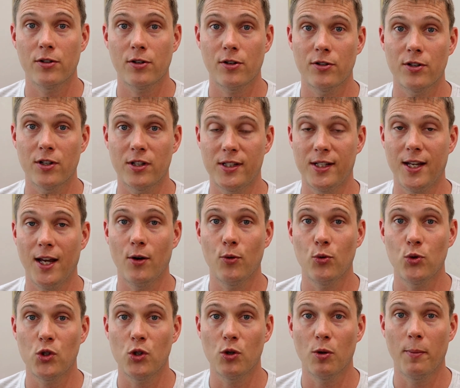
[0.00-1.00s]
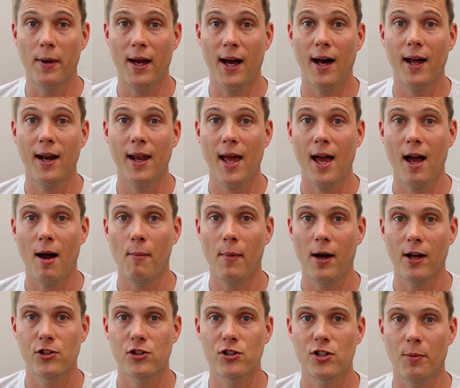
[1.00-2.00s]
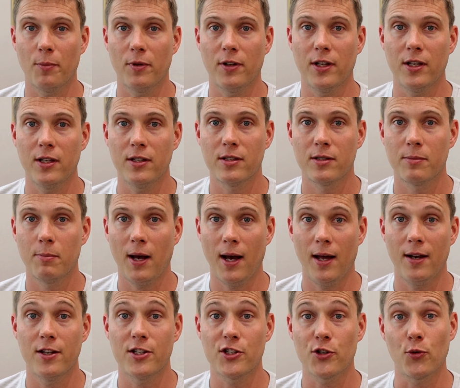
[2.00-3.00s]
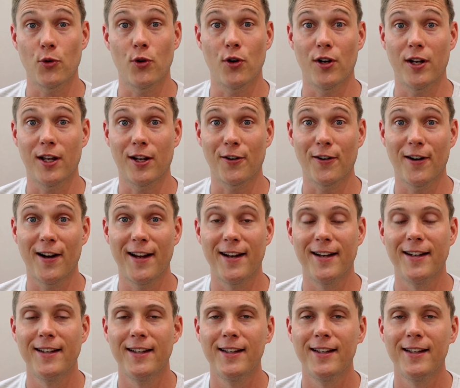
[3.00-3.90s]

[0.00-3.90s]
because it tells you about how much some of these partners are earning, right?